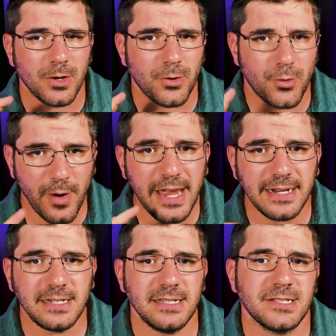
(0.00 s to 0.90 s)

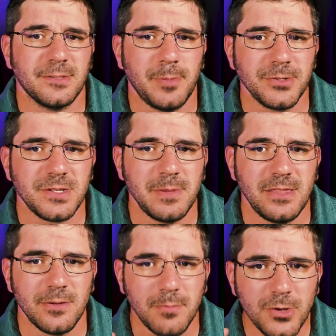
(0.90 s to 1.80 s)
Grand is supposed to be
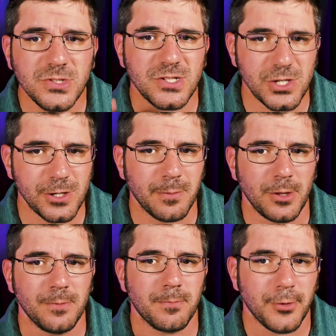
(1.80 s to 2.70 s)
the most
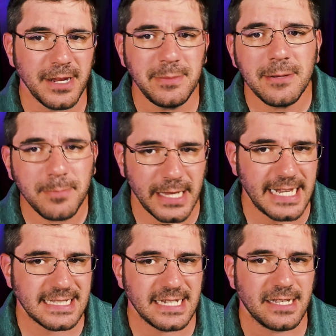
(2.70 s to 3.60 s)
durable premium
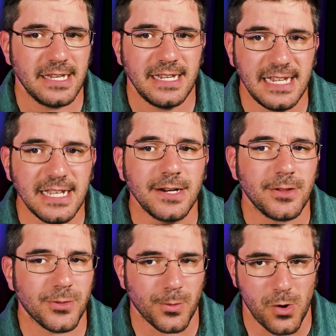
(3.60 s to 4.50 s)
plastic in
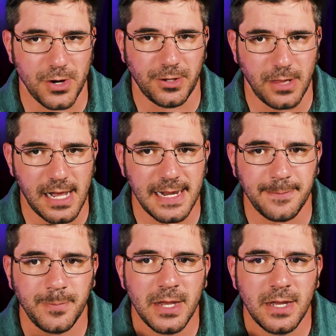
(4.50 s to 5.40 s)
the Royal Line.
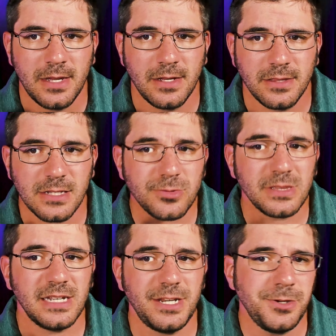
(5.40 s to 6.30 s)
This would
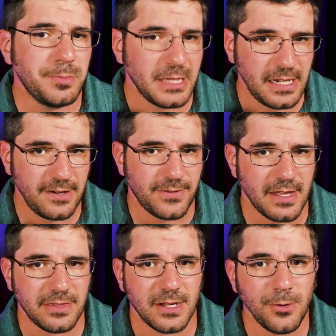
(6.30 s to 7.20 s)
lead you to believe
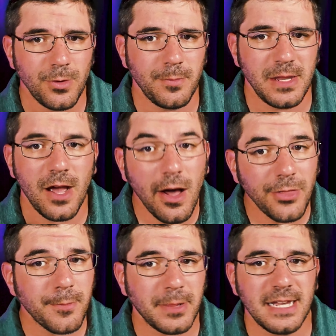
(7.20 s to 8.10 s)
that there will be other
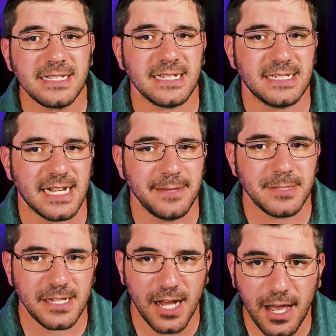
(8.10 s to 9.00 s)
plastic types
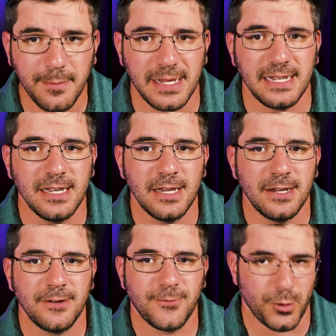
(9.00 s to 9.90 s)
coming
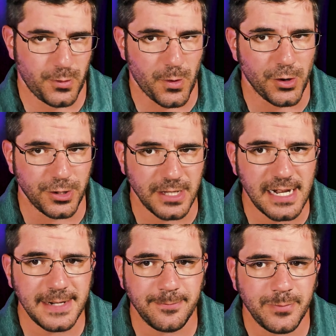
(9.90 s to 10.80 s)
for the Royal
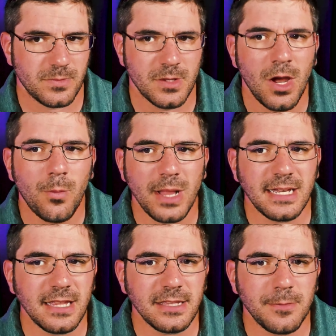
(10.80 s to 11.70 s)
Line. While I
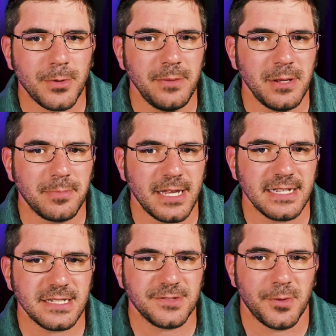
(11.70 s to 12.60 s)
like the premium
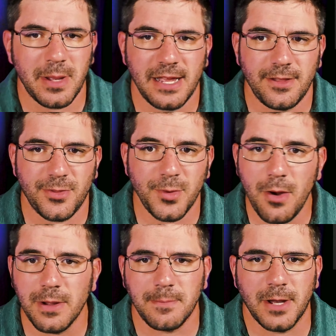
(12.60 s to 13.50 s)
plastics for my
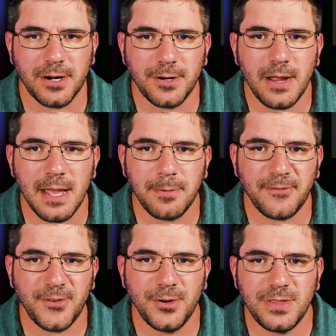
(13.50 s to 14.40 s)
throwing putter, I
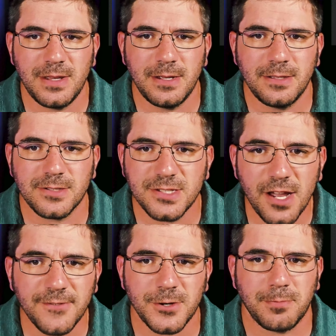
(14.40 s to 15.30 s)
prefer the
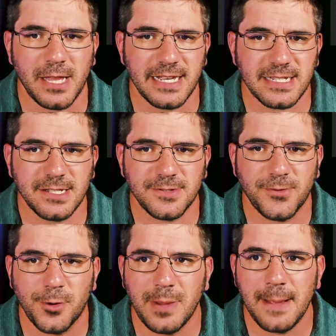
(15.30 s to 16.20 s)
softer plastics
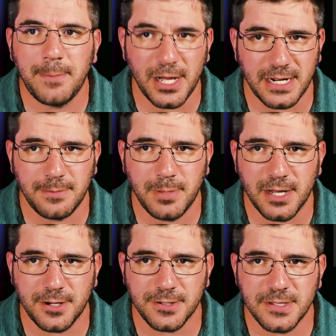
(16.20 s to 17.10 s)
for my putting
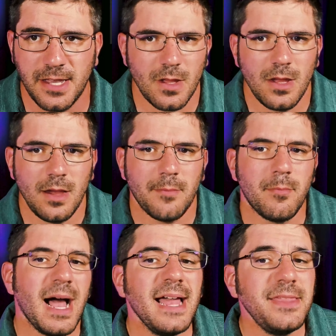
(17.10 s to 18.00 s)
putters.
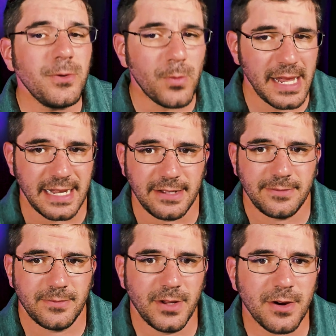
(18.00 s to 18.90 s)
By the way,
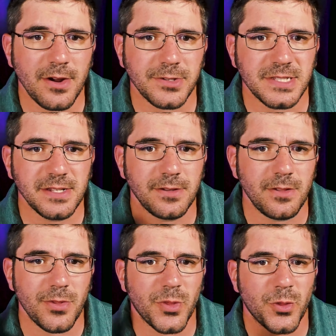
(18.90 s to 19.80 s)
there are still
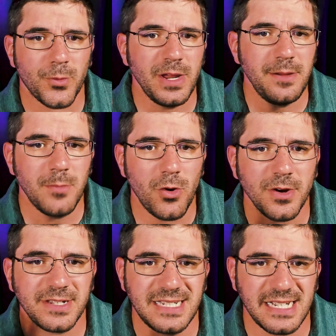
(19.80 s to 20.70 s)
3 more
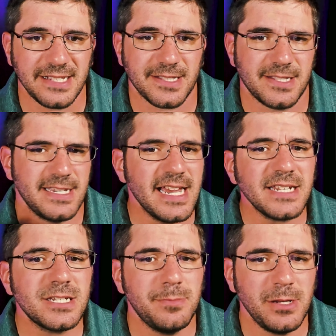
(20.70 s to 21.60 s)
discs yet
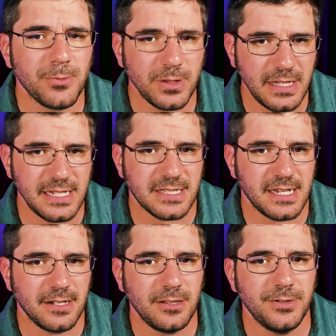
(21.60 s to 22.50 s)
to be released,
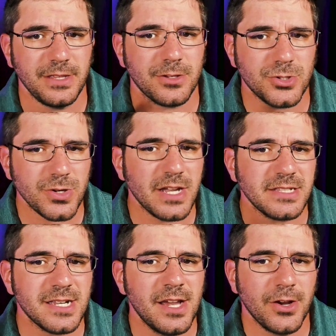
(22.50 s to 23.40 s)
including the
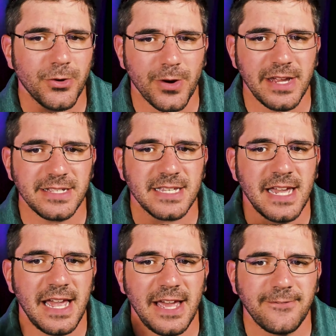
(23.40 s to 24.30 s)
Trust, Grace,
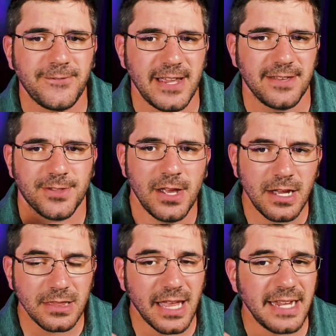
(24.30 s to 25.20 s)
and Faith.
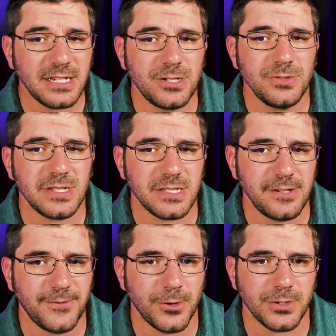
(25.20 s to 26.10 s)
Latitude
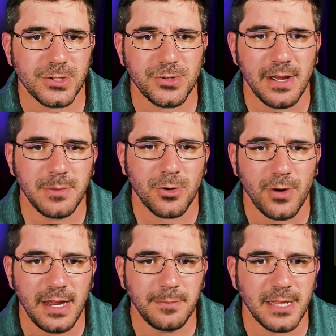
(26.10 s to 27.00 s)
64 described the
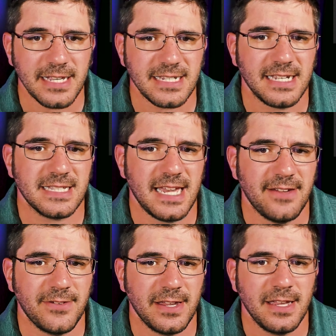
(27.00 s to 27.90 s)
Grand Plastic as
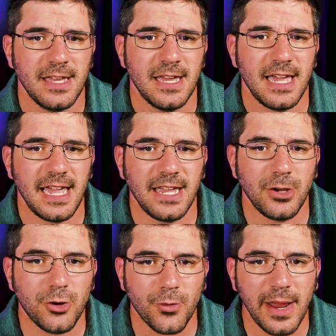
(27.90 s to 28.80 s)
having a
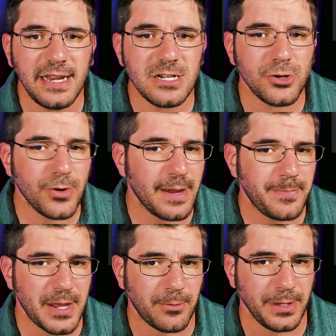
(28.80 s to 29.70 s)
great grip
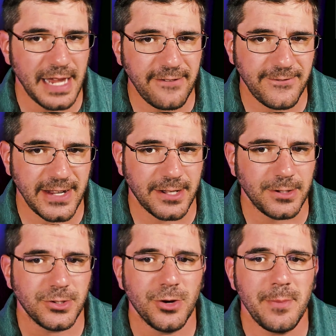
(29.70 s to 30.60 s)
that will not fail
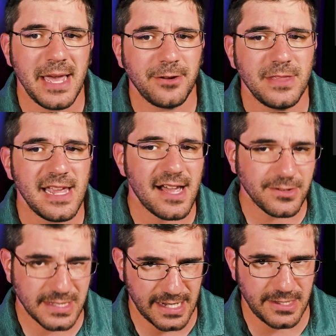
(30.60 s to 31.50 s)
no matter the
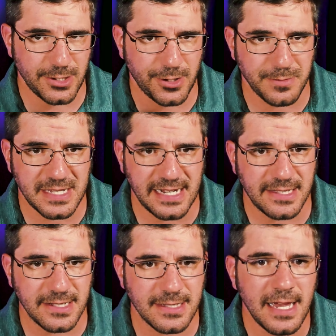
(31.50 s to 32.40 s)
outside
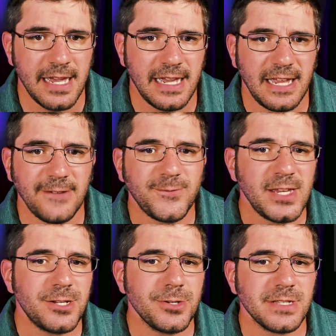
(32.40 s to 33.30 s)
circumstances. It
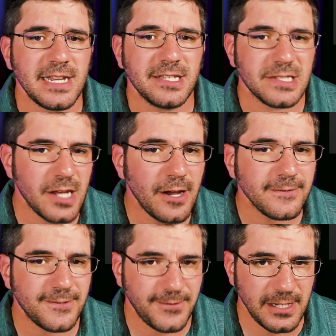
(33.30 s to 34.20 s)
features a soft
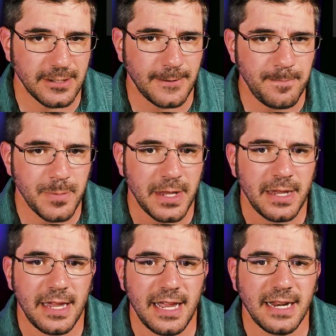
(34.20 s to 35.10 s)
feel
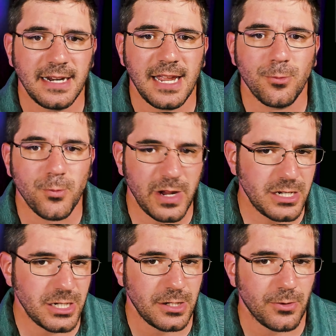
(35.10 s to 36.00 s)
and a
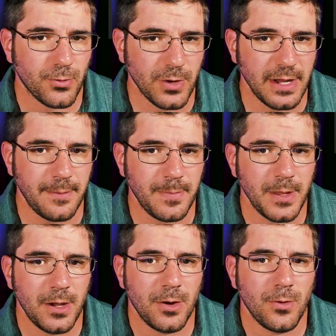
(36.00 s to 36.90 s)
rigid rim
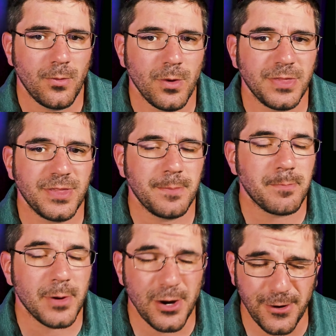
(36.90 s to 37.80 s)
with the
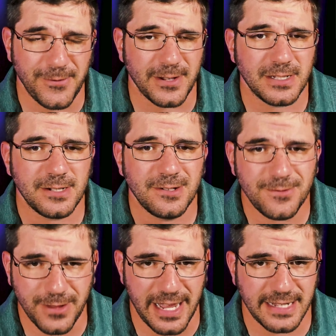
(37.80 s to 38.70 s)
perfect
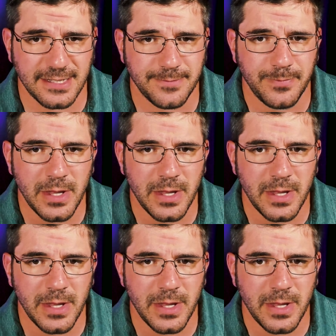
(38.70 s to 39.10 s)
flex.